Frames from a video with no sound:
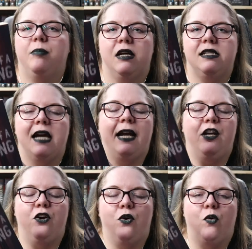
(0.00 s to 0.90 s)
but I
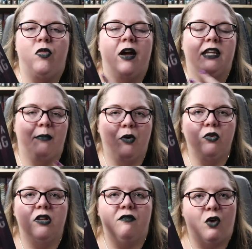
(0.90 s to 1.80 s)
know that they
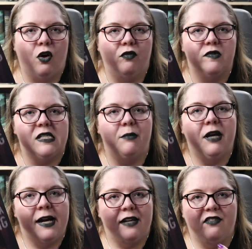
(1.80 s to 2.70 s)
both involve some
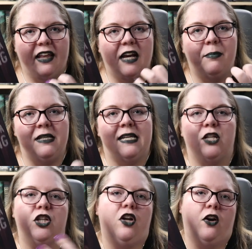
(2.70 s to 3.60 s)
kind of like a
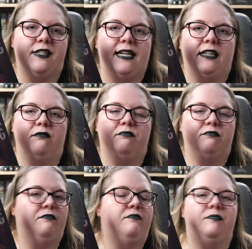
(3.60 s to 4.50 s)
possession haunting.
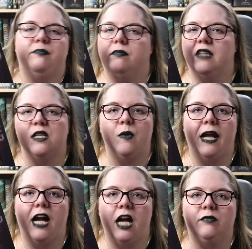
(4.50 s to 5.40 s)
That's what
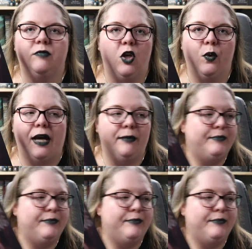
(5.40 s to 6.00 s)
I got. Okay.